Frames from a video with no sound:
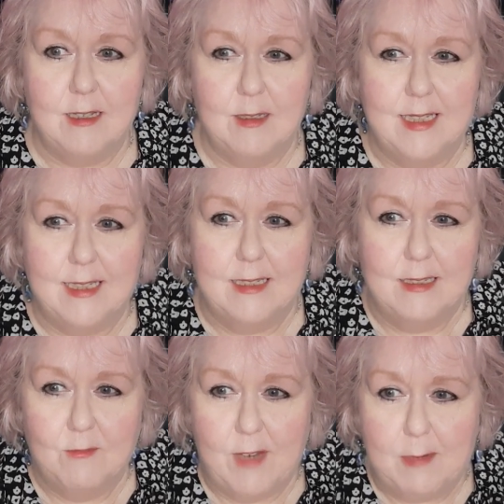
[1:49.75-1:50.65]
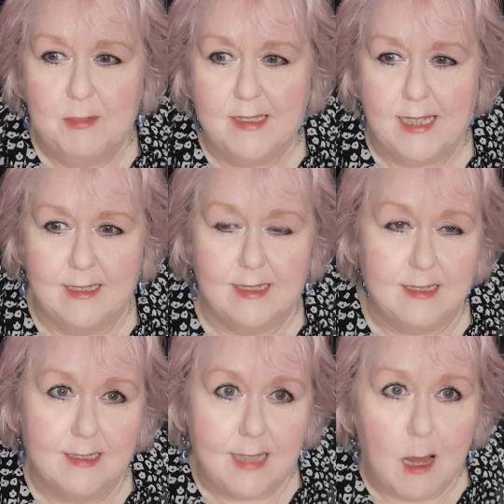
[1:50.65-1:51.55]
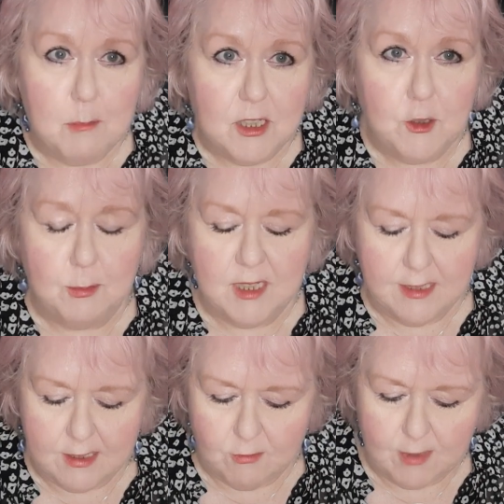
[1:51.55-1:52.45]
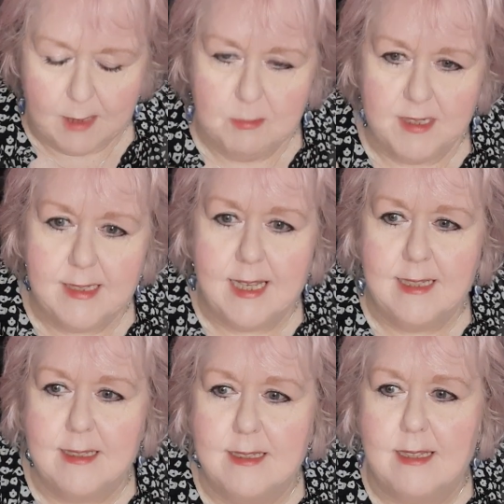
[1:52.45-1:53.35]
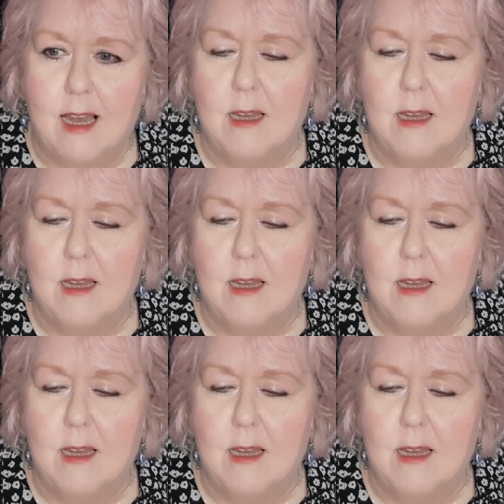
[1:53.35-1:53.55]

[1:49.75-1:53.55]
it represents establishments, it represents